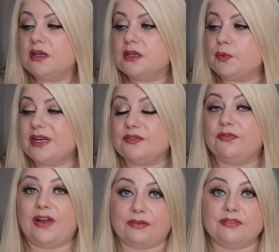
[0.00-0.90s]
Because when it's
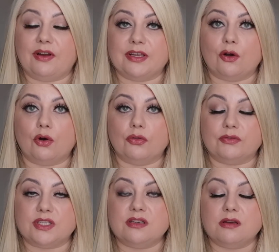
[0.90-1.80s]
very, very hot,
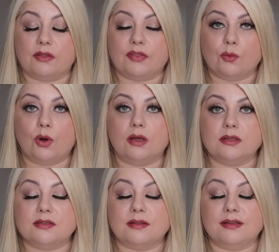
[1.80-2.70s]
there is nothing
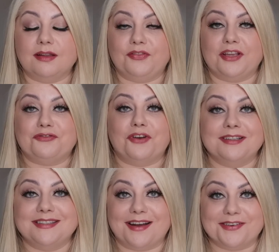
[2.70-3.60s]
worse than if this
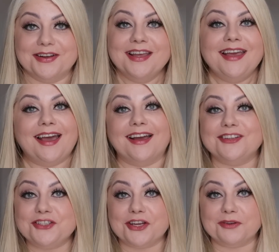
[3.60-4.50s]
runs out
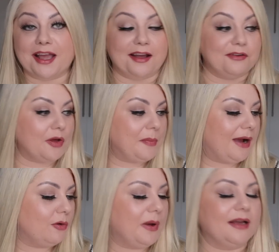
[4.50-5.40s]
and you don't have a
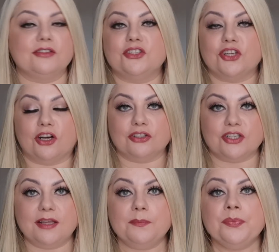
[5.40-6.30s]
power bank to charge
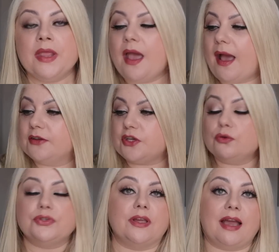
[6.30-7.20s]
it. And I
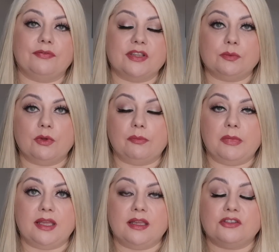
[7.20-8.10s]
also have this with
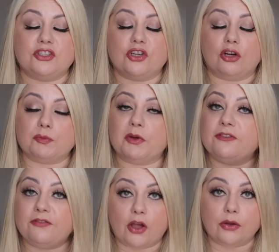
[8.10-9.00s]
me to charge my
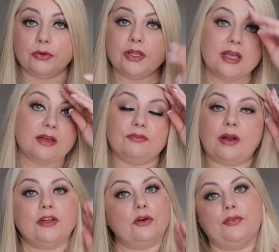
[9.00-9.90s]
phone.
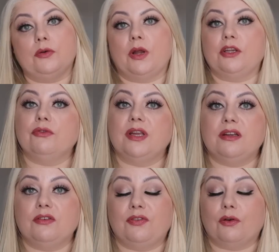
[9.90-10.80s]
Very often when you're
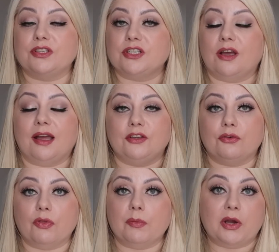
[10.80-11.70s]
in Florida and
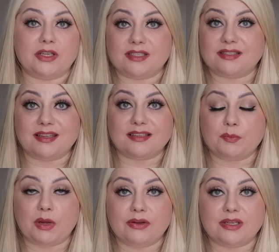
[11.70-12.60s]
you're on the My Disney
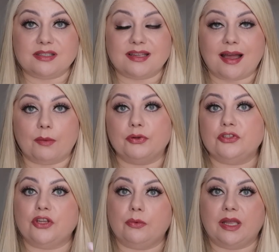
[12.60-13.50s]
Experience app
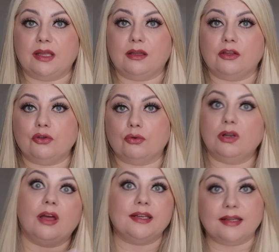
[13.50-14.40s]
doing your
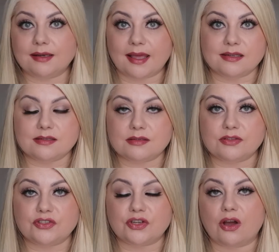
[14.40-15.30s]
lightning lanes and
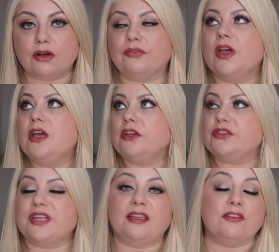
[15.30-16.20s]
stuff,
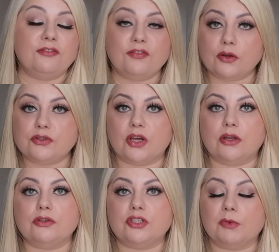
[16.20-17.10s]
you're taking
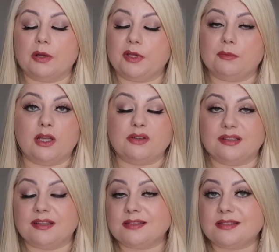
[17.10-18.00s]
photos, you might be
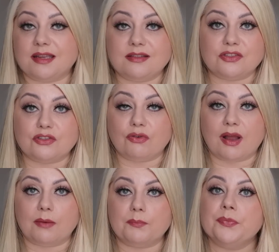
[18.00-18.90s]
uploading things to
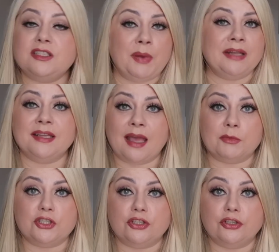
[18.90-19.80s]
Instagram, depending how
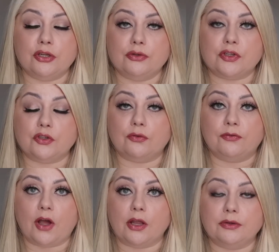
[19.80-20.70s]
much you use your
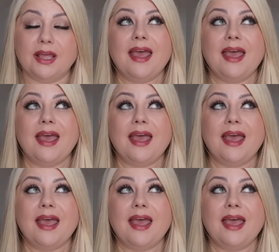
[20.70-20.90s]
phone.